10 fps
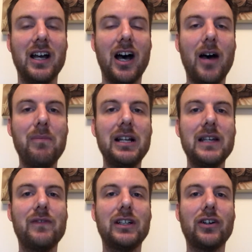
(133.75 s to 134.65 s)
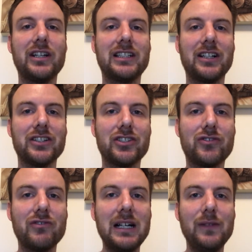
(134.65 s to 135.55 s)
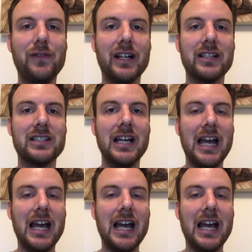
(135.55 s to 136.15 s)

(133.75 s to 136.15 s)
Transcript: I believe that God is going to strengthen us